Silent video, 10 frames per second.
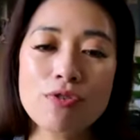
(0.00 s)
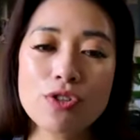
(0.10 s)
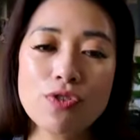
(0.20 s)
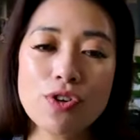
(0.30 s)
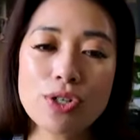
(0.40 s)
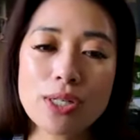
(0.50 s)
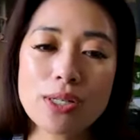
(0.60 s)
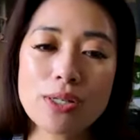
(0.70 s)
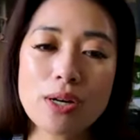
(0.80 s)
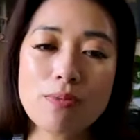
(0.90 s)
which
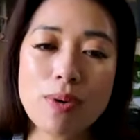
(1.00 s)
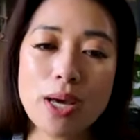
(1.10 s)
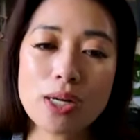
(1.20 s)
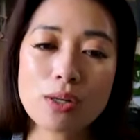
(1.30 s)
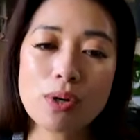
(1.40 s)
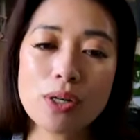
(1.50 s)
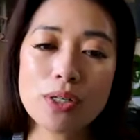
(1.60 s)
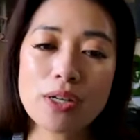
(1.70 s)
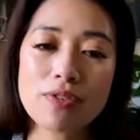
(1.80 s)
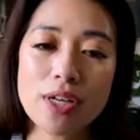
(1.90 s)
focuses on better
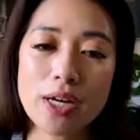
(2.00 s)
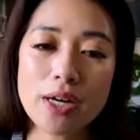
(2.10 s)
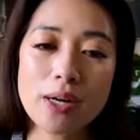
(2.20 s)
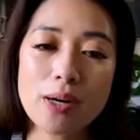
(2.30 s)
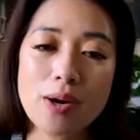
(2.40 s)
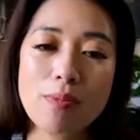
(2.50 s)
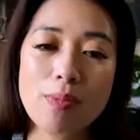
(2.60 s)
quality of care,